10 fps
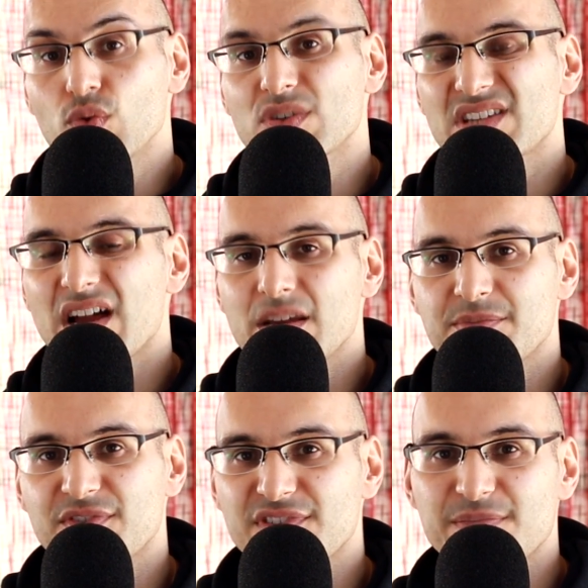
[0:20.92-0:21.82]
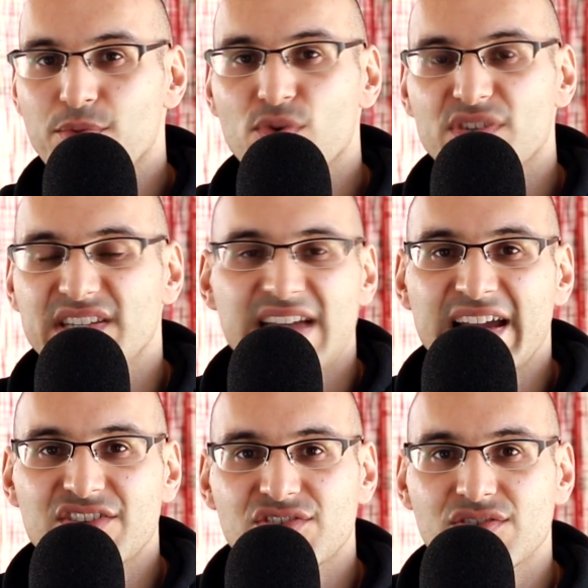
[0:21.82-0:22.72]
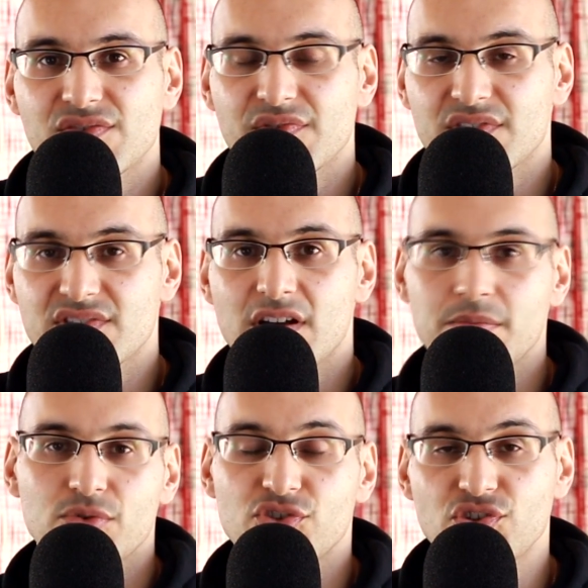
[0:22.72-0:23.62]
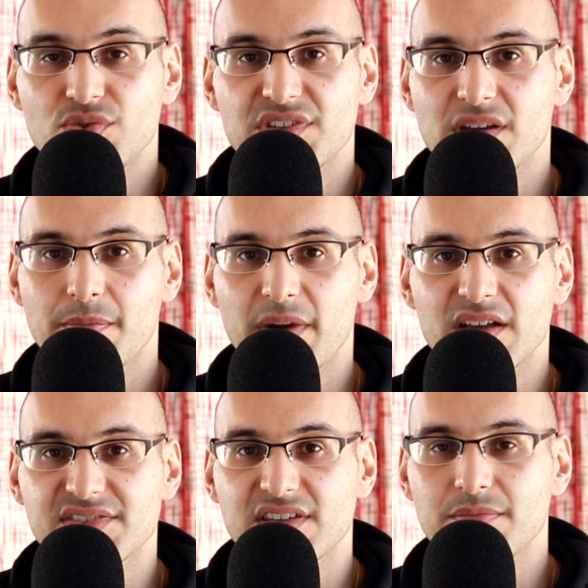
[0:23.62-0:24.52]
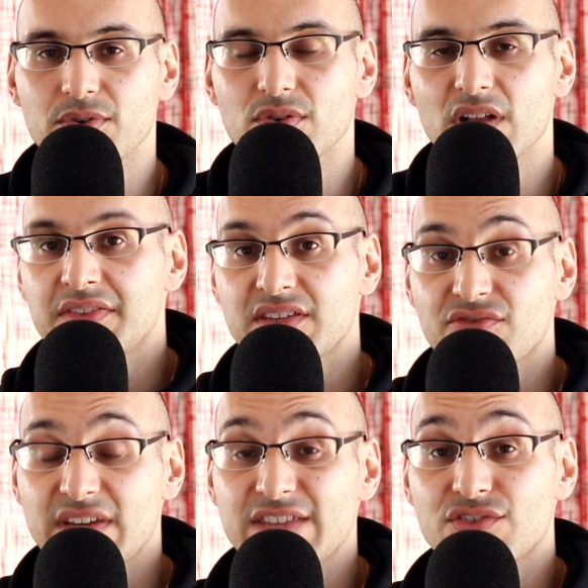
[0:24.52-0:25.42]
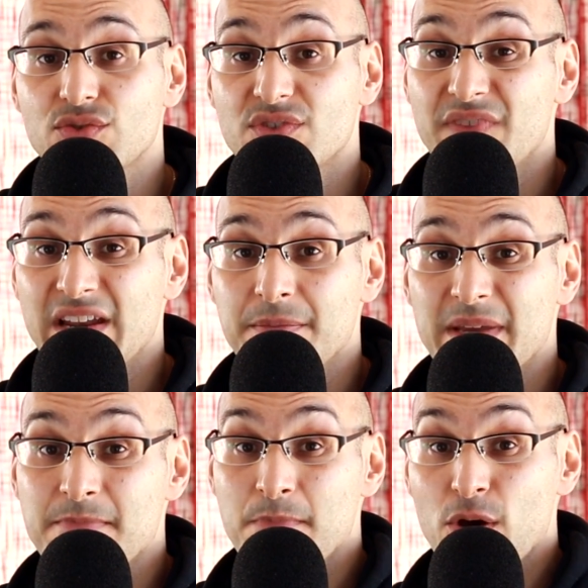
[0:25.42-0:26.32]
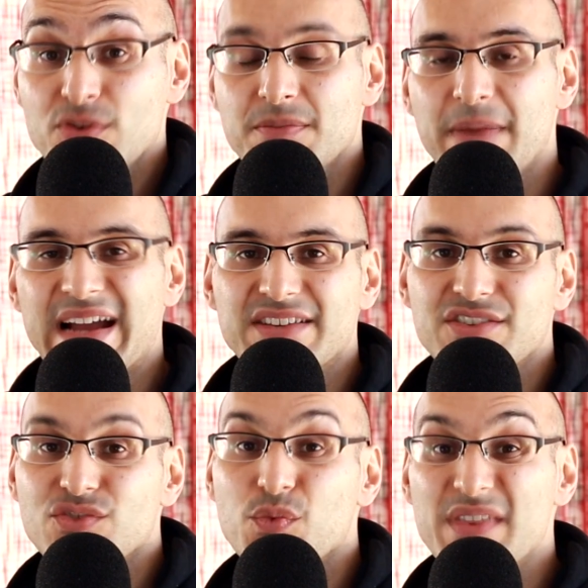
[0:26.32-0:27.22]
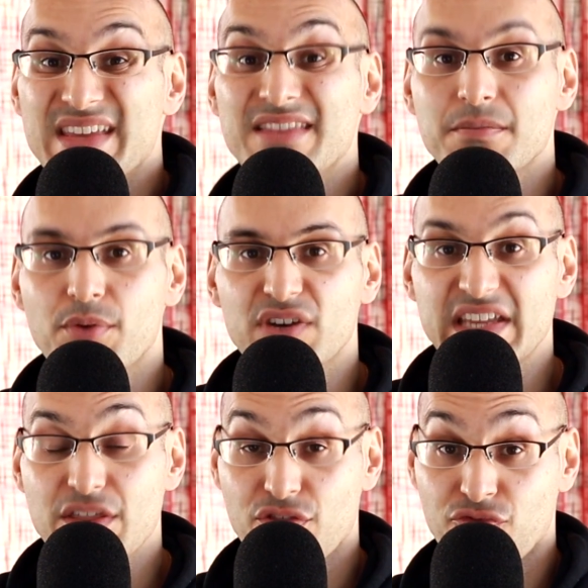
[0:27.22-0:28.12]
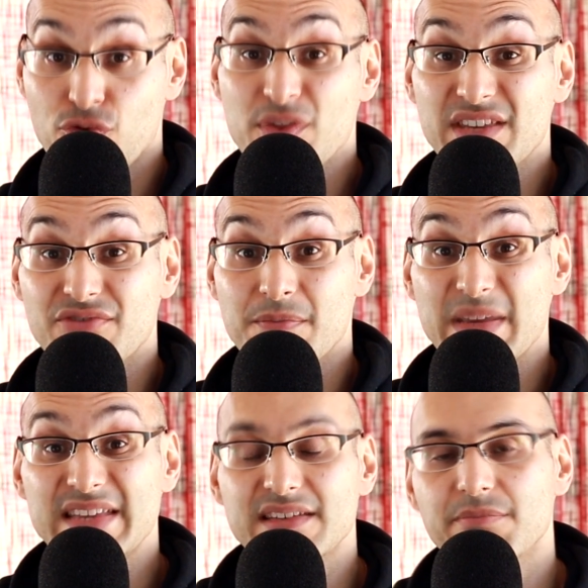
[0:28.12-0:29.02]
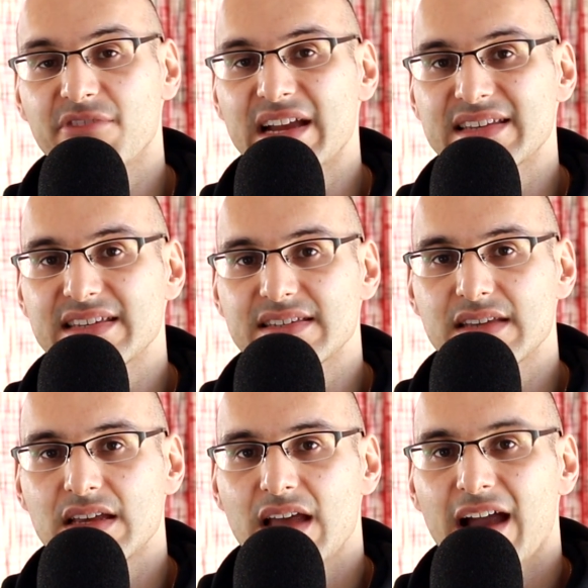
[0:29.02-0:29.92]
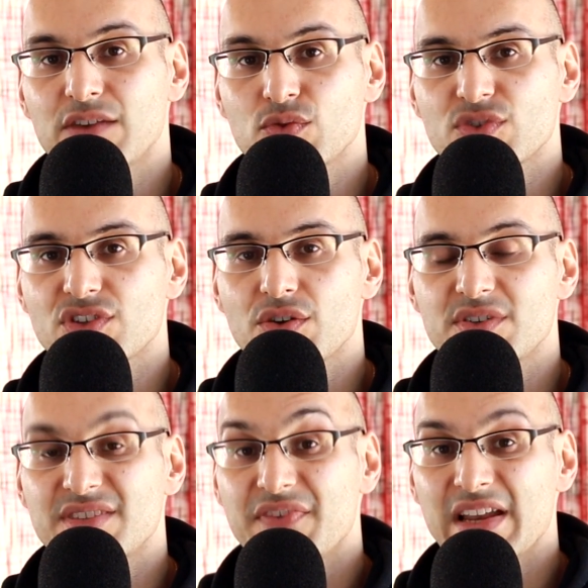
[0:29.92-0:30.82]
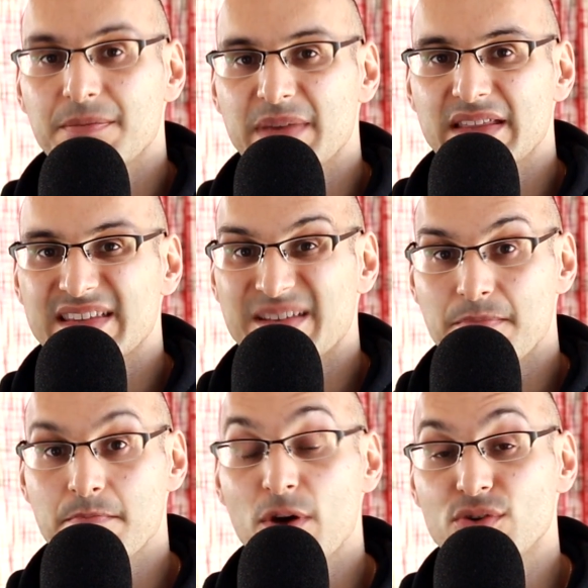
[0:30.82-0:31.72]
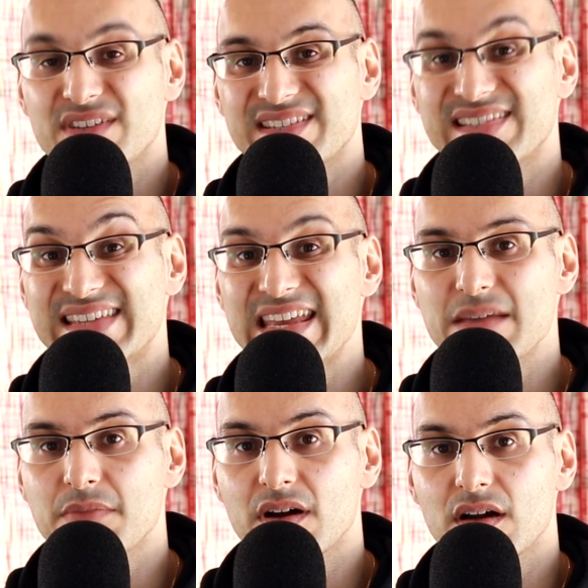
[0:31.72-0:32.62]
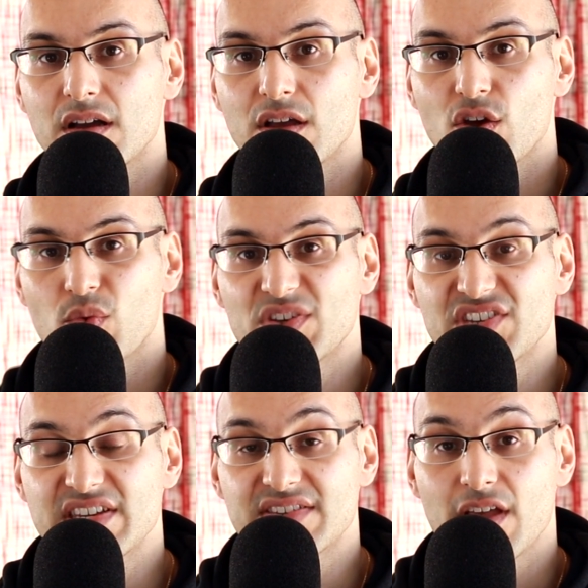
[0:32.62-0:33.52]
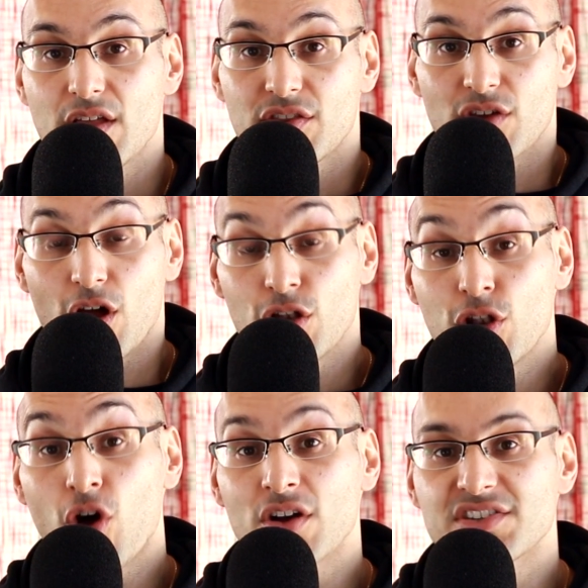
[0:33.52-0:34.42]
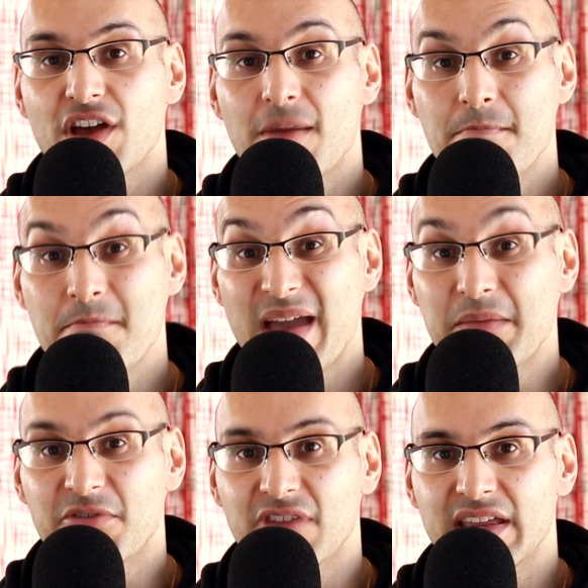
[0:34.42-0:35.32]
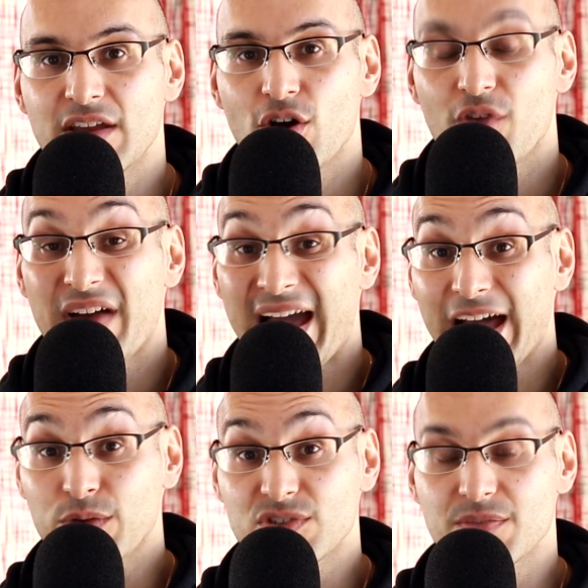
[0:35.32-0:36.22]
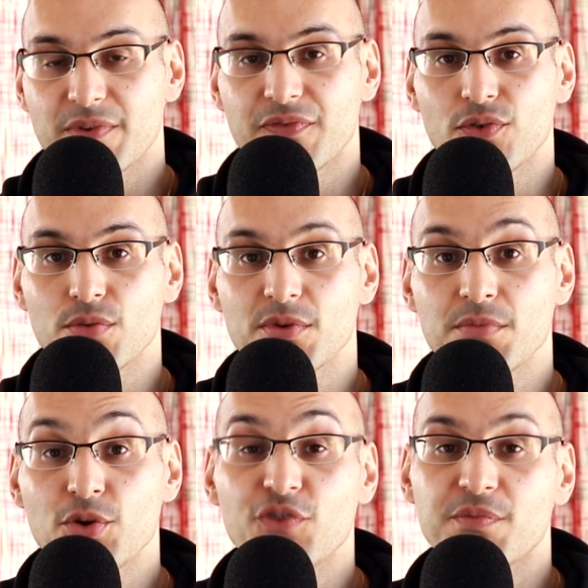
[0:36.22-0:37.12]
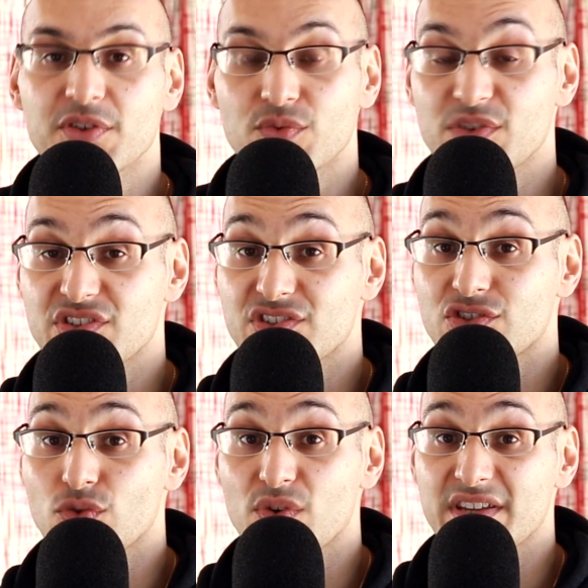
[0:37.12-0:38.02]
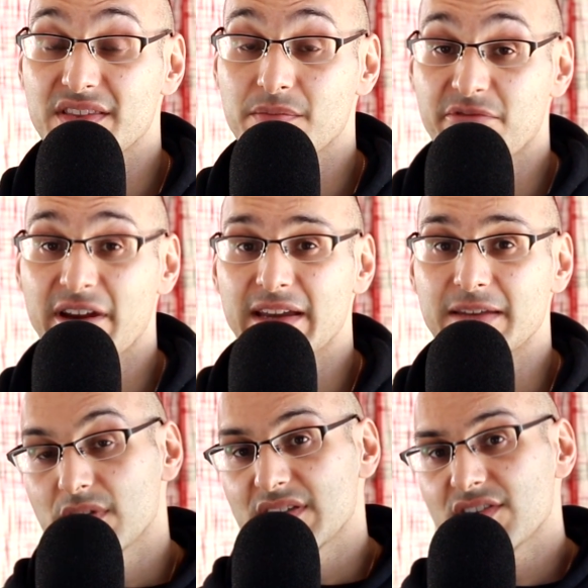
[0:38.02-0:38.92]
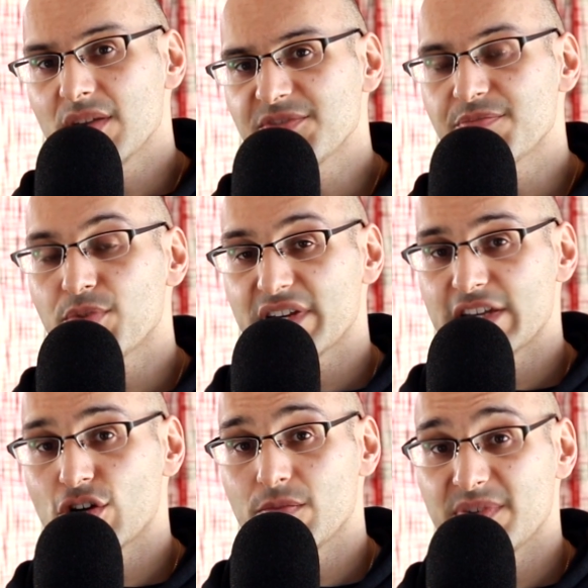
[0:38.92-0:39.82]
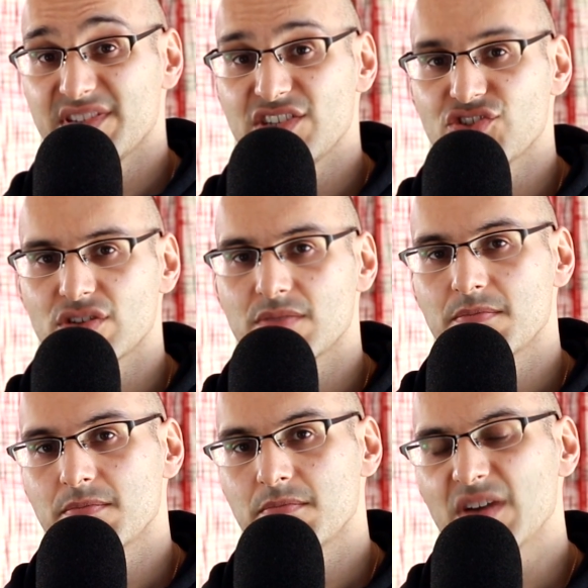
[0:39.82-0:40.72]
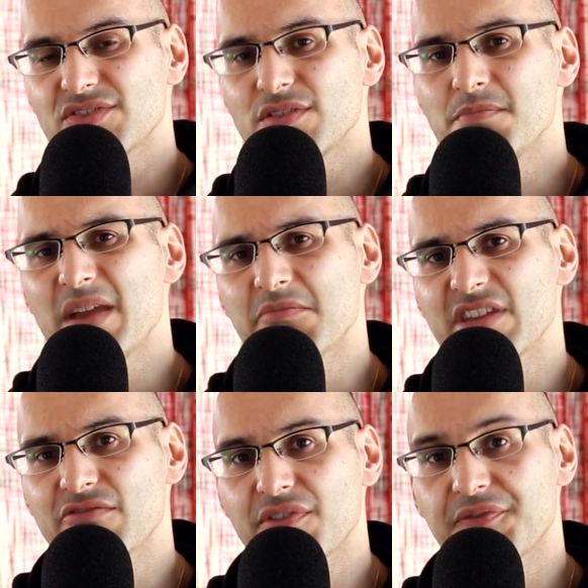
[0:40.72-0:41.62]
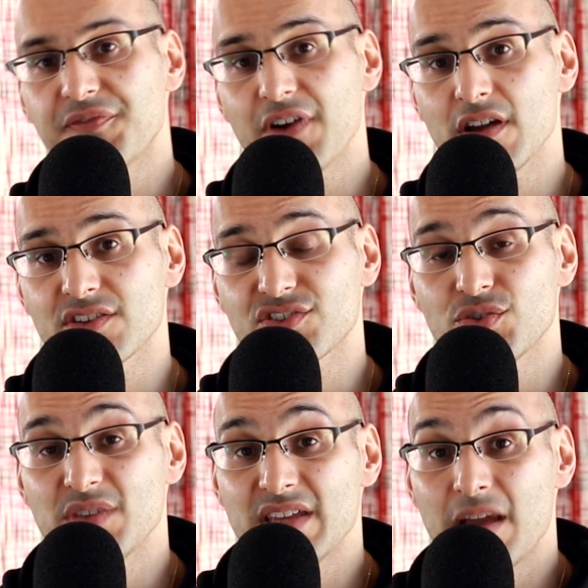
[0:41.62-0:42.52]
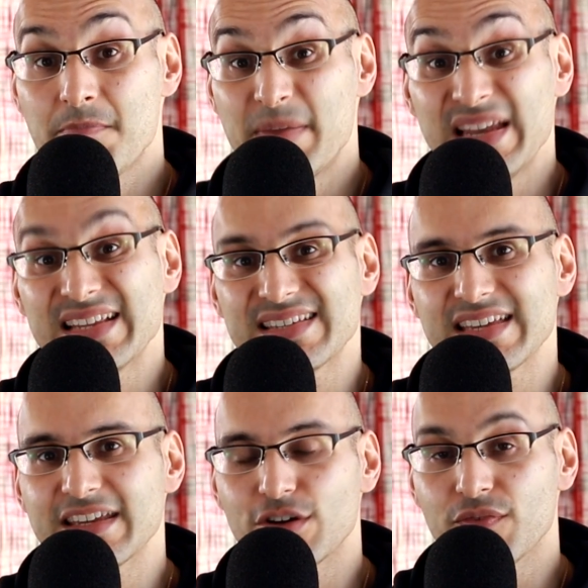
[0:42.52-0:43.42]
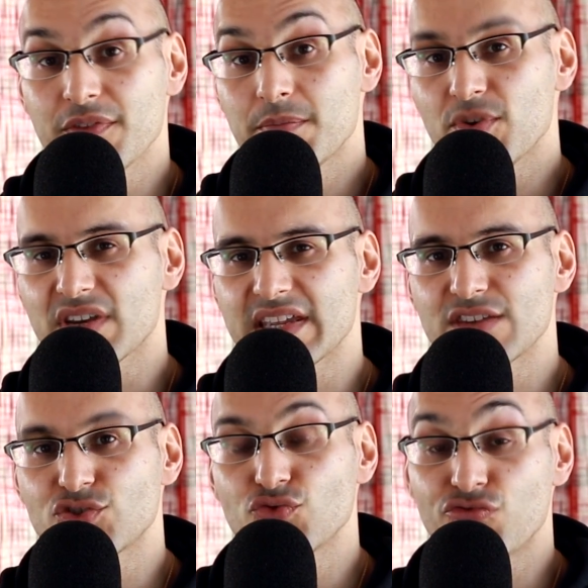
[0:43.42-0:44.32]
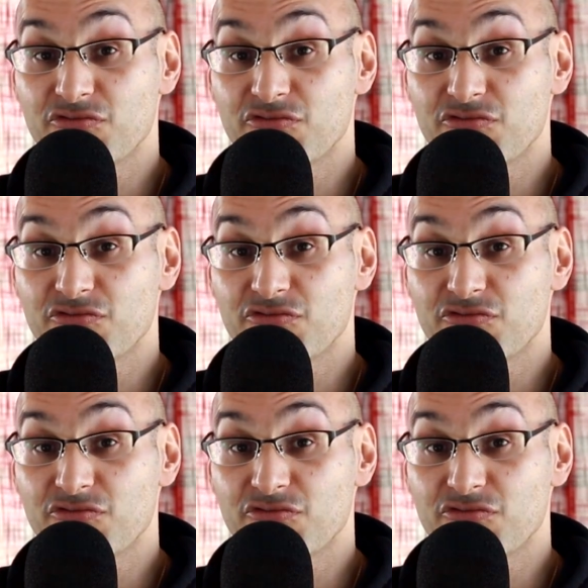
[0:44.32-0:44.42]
all types of sporting actions, for example, shooting a basketball. And this relates to developing motor patterns within the body through this repeated practice, and also developing this motor schema, which is a long-term memory of how to perform a movement, which is stored in the brain. But in terms of body composition, muscle memory refers to the ability of the body to